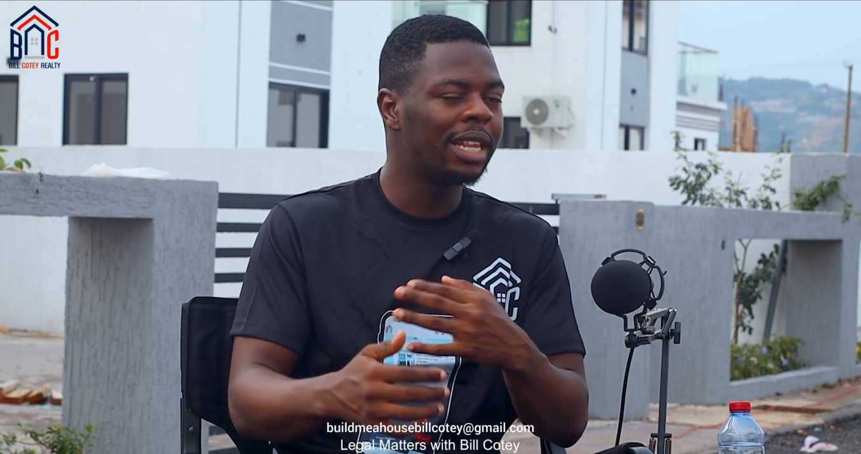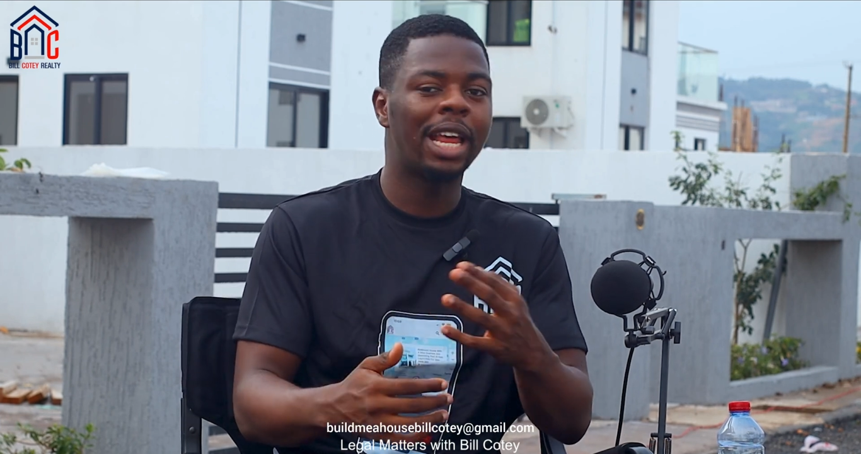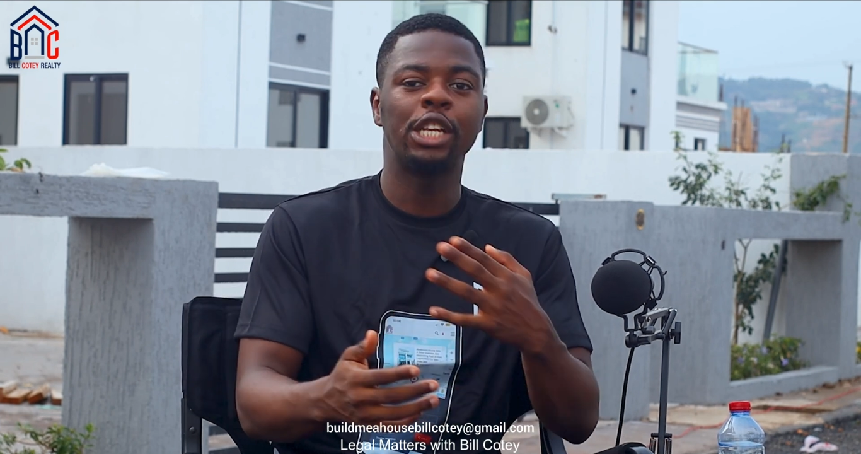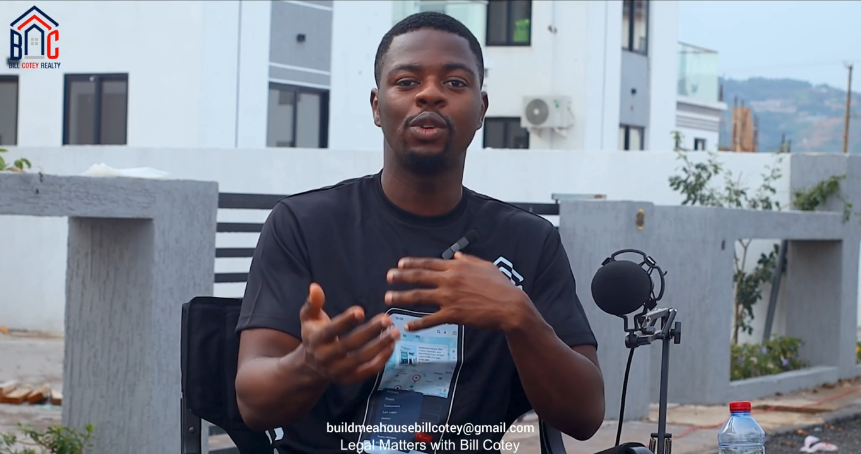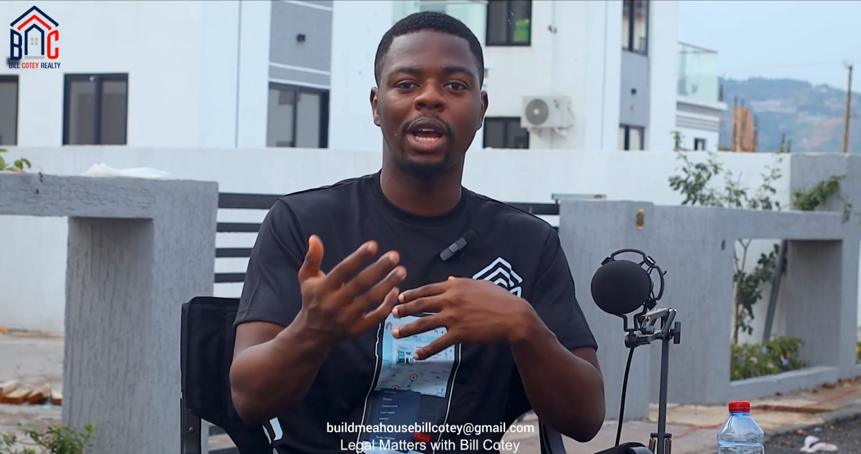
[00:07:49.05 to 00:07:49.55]

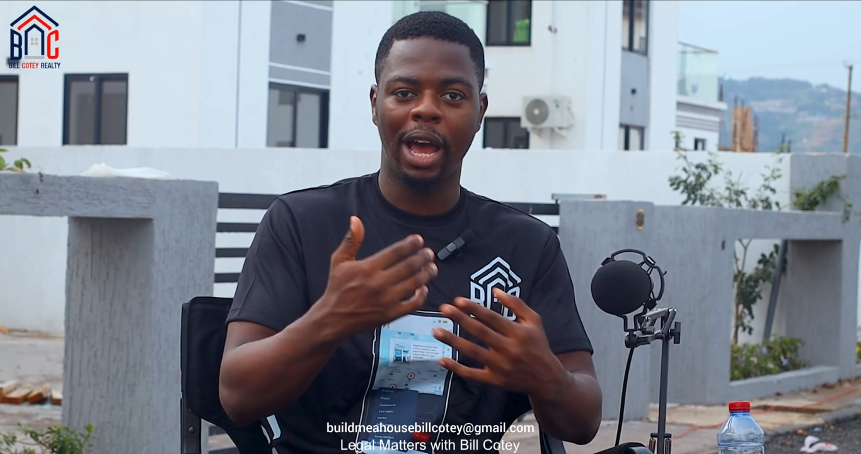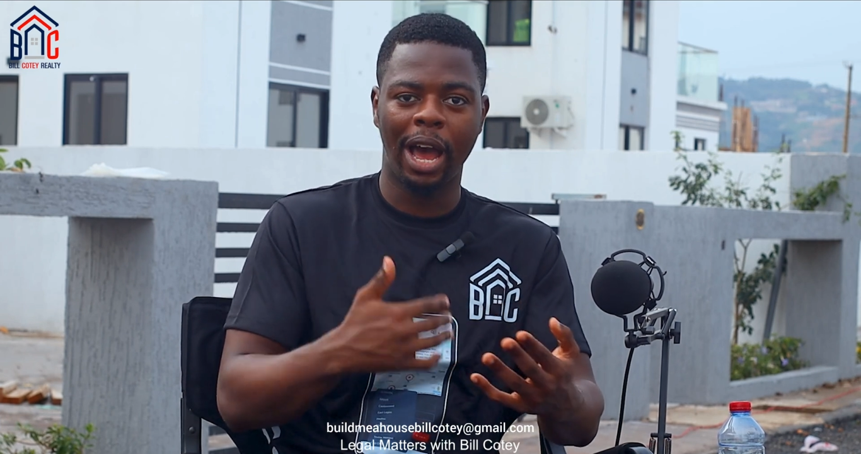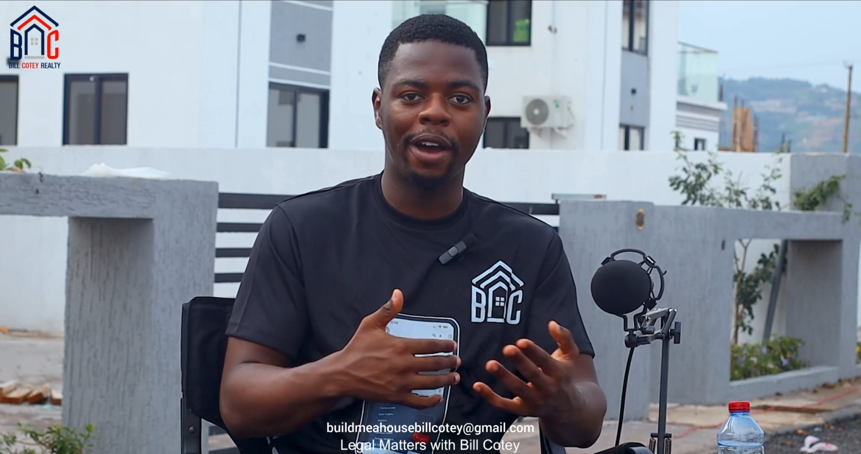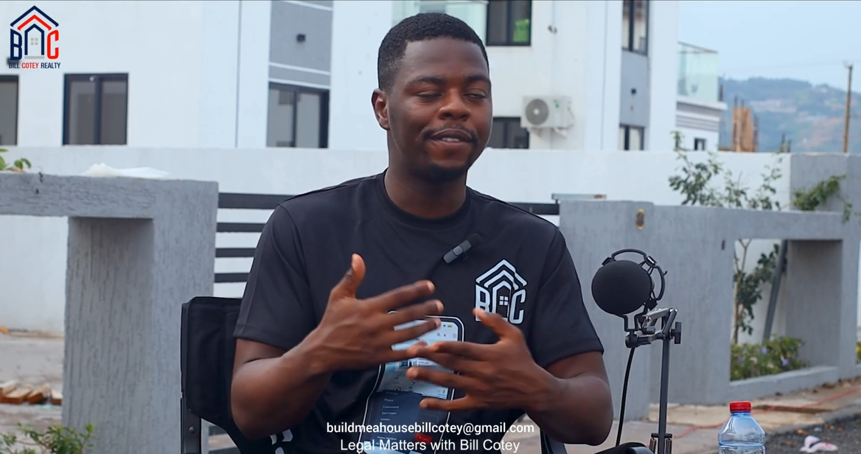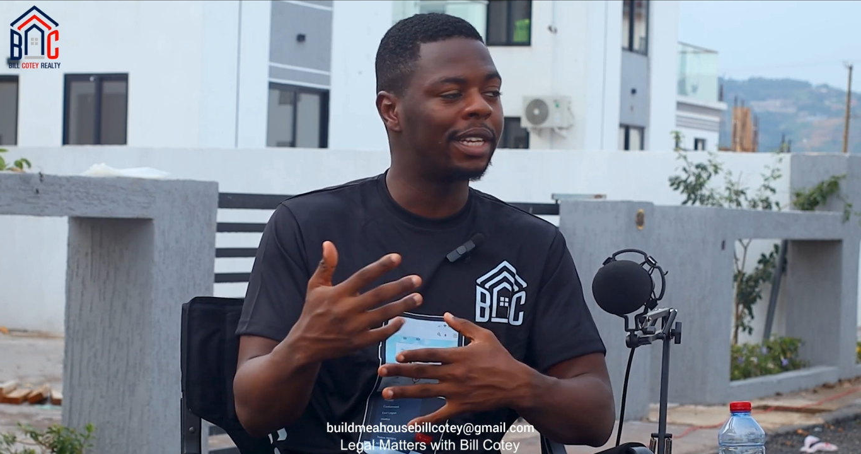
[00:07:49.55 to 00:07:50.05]
that you can
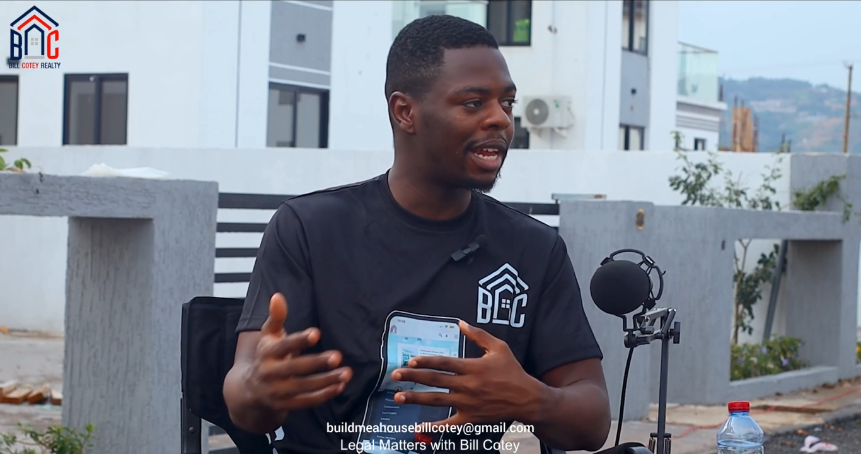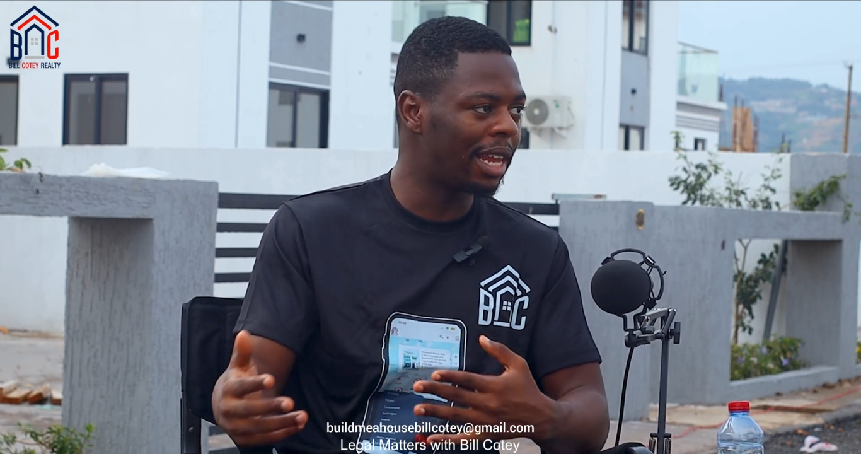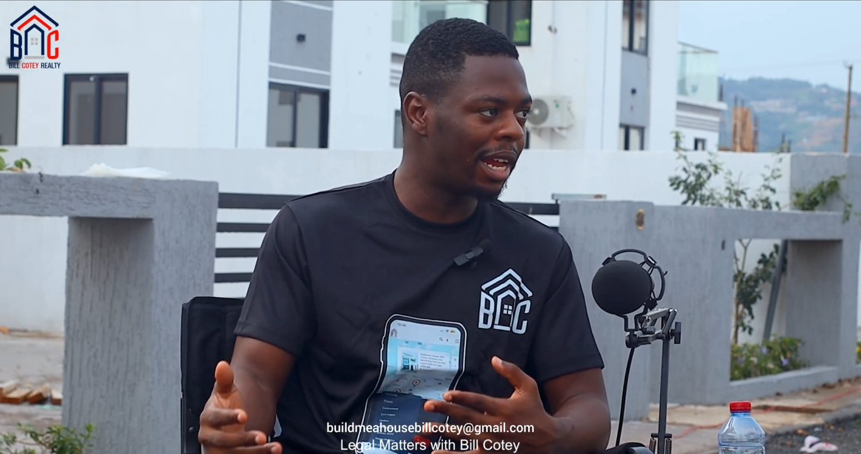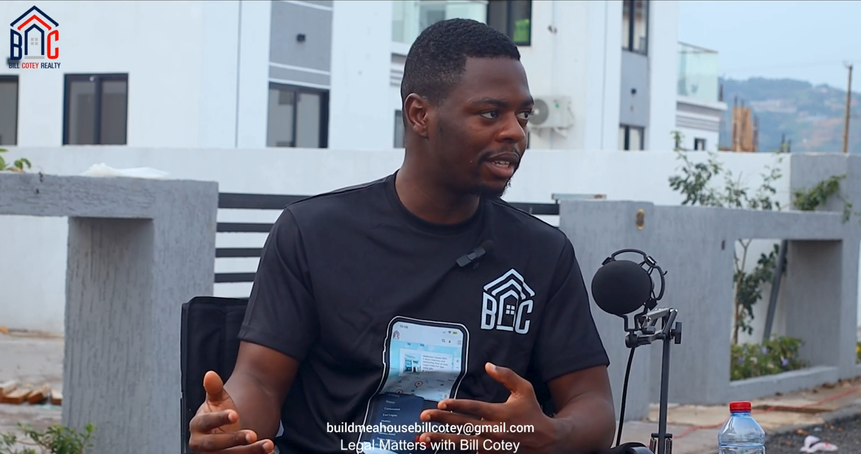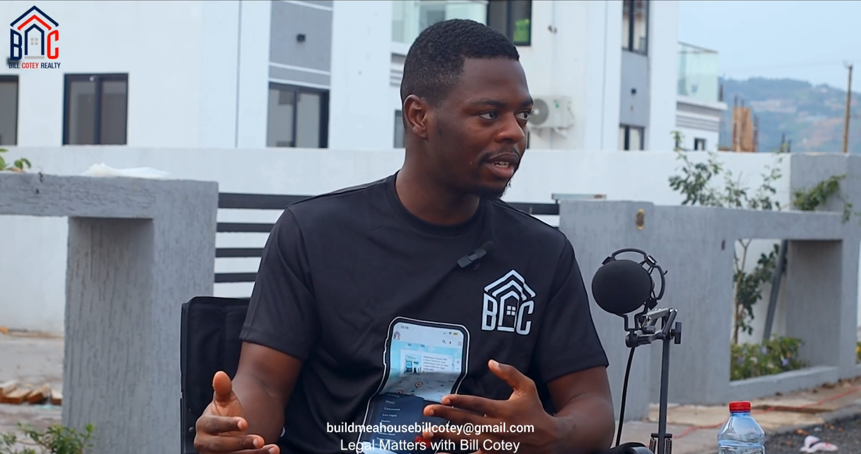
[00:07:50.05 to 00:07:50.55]
have in the
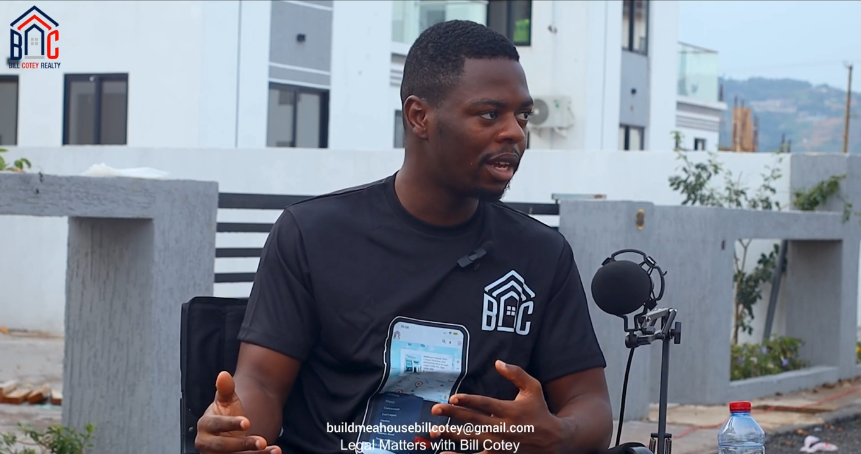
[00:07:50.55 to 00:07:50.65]
land.